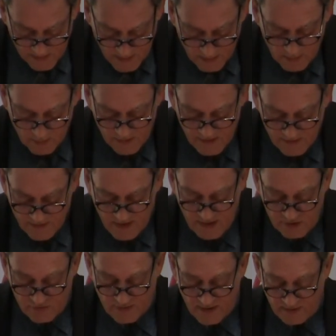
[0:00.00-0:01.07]
not only did
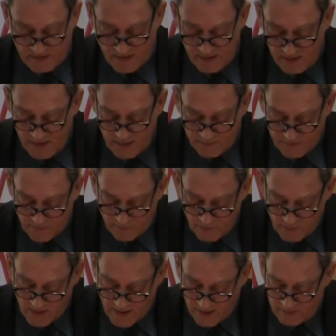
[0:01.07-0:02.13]
he translate Leaves of
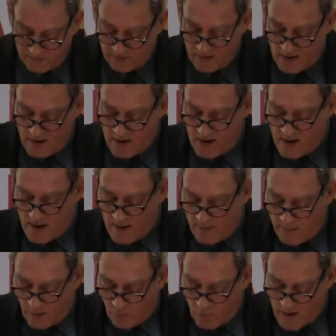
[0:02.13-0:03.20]
Grass,
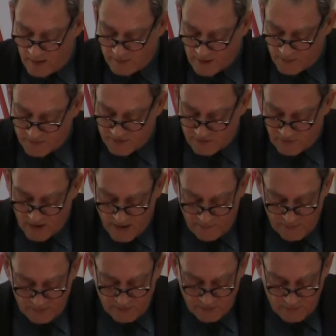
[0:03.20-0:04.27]
but wound up
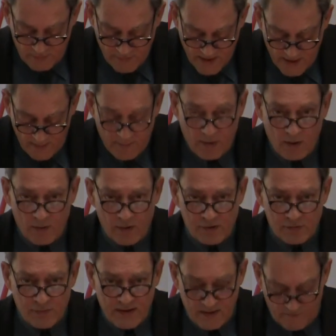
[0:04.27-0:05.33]
striving to create
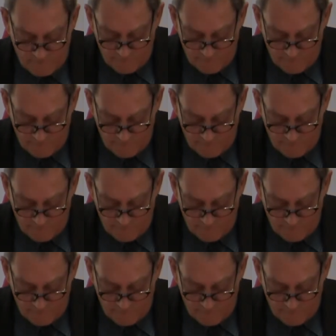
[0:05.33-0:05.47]
poetry in